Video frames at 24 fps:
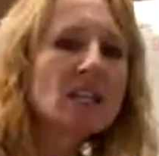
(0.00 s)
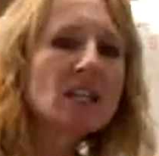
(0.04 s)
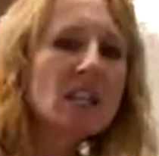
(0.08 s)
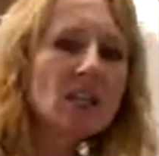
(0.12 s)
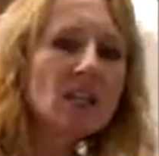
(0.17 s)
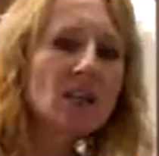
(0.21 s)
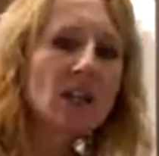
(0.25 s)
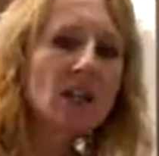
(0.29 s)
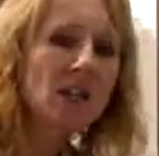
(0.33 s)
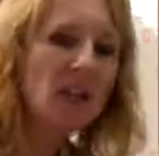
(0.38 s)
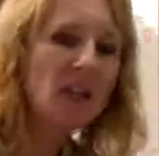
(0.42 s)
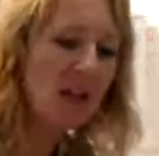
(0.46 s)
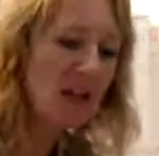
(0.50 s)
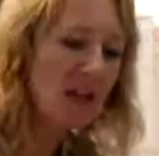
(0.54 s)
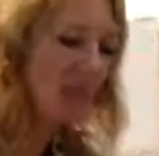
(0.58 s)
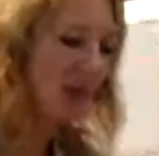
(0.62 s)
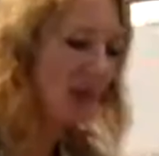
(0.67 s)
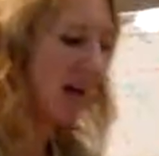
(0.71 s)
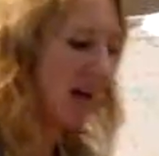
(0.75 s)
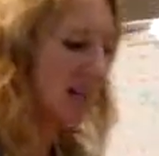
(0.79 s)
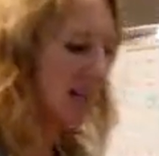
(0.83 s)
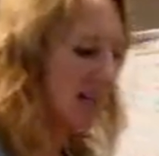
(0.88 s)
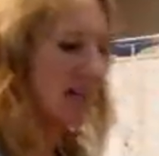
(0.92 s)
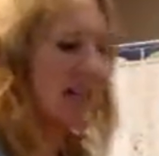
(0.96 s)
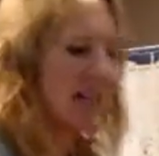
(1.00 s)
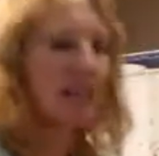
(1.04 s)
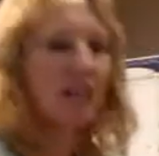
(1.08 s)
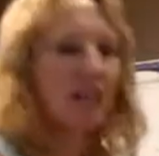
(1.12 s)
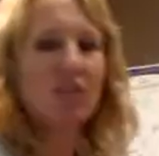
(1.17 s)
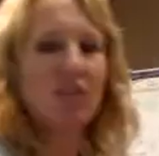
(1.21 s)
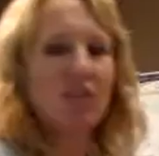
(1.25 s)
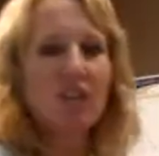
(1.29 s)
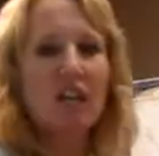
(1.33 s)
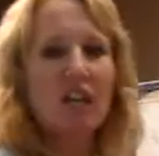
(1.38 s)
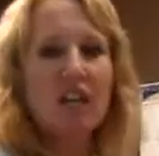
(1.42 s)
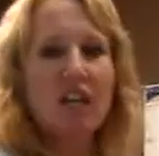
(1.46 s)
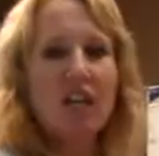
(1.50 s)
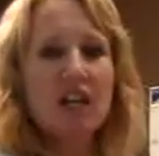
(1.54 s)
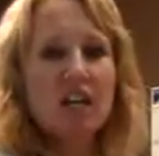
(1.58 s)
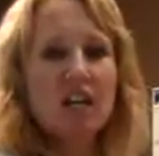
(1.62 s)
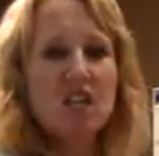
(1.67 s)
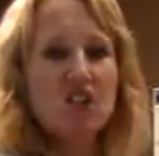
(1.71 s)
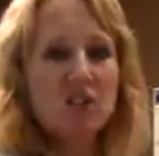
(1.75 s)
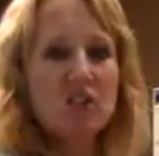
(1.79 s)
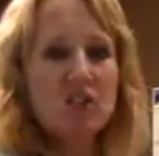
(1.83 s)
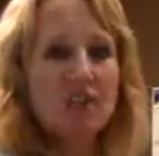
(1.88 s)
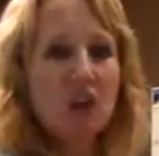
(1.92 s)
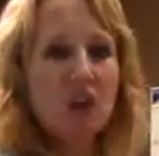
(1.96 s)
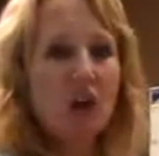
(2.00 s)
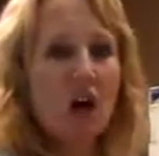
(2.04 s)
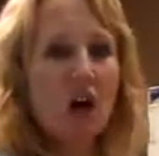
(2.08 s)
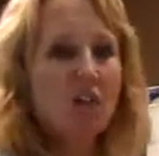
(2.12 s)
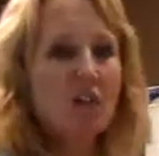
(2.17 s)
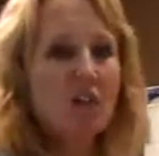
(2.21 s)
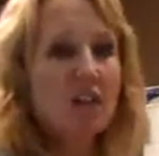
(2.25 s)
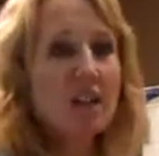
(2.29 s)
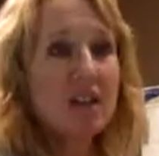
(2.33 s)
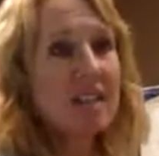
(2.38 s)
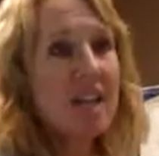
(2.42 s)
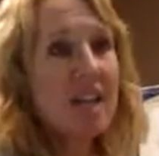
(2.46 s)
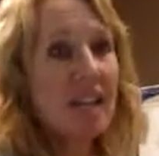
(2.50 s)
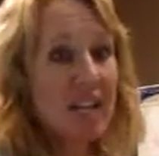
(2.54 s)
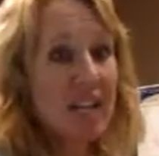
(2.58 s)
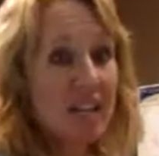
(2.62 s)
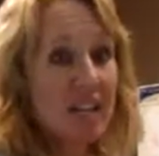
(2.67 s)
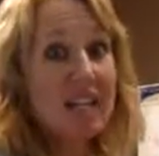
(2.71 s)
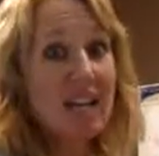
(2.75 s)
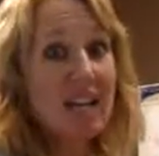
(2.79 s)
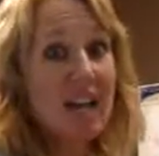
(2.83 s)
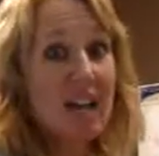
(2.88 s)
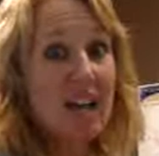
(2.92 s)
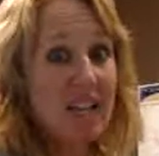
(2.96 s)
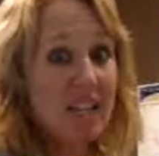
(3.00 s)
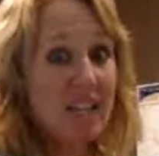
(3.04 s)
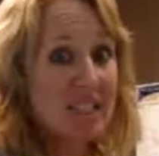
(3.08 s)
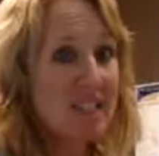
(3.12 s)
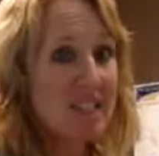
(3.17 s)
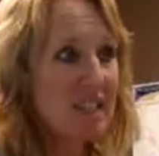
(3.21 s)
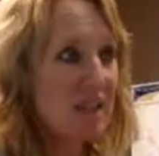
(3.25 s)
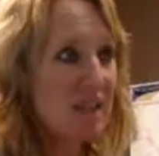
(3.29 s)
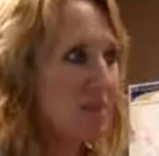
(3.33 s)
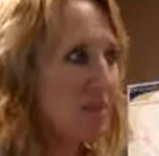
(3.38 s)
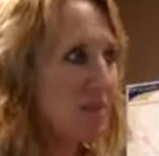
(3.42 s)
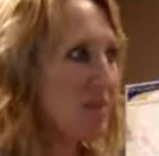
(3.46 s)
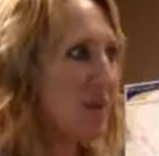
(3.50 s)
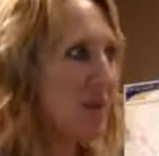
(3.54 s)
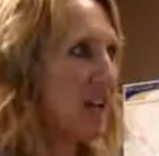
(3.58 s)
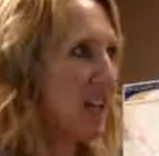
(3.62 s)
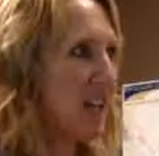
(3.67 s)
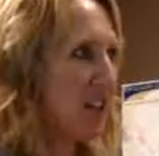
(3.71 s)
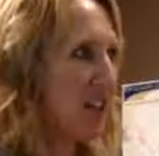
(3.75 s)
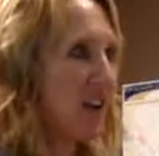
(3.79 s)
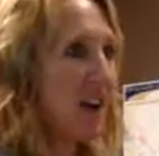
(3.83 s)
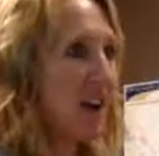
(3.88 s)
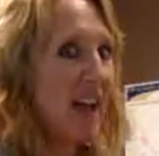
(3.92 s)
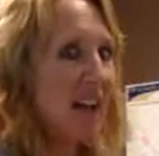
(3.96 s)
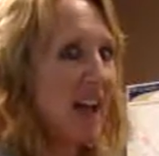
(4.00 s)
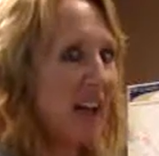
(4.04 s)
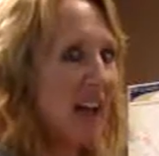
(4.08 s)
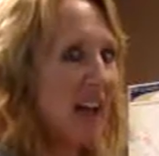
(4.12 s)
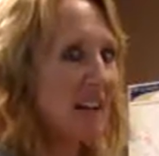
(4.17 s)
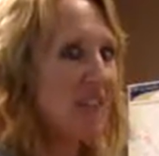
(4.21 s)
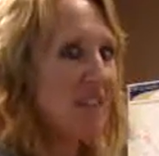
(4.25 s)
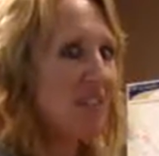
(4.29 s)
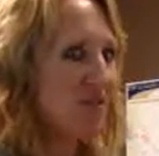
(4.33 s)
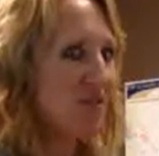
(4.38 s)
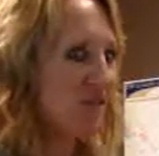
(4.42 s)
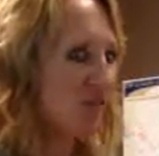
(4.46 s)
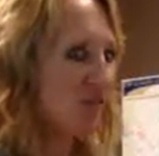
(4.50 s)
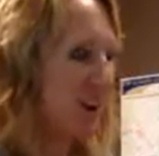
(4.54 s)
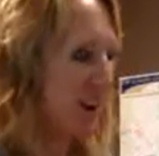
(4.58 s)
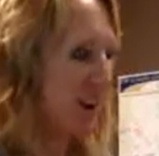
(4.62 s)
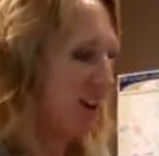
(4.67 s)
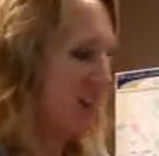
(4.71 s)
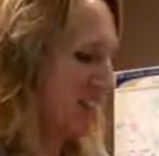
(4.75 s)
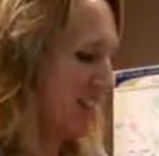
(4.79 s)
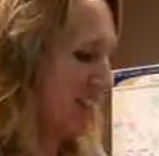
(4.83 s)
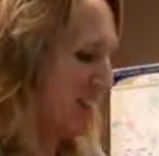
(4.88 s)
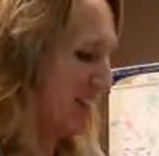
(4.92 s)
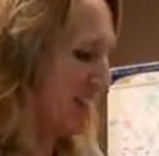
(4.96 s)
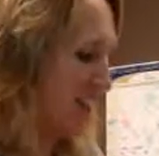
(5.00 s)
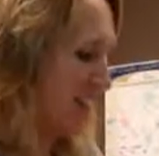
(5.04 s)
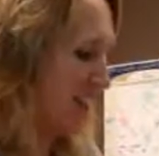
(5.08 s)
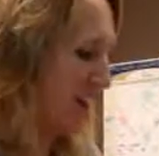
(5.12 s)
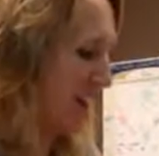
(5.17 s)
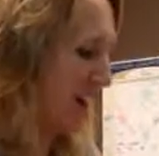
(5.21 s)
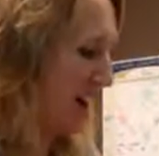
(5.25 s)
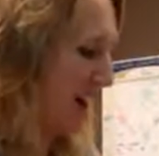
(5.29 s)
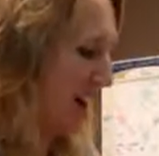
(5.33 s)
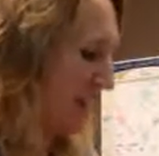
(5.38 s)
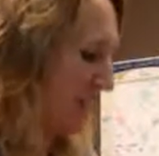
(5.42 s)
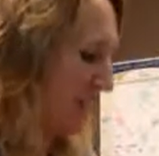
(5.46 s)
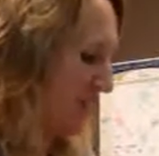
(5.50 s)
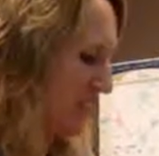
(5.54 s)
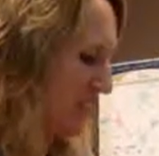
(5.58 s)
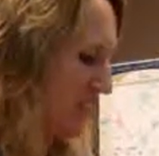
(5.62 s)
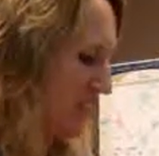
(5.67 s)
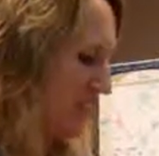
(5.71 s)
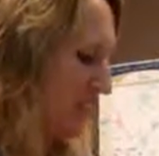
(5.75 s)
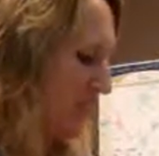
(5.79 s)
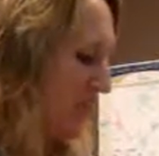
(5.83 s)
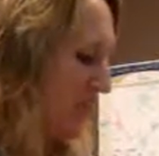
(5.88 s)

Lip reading: anything like that to give you that extra softness. And it does make your hands very soft.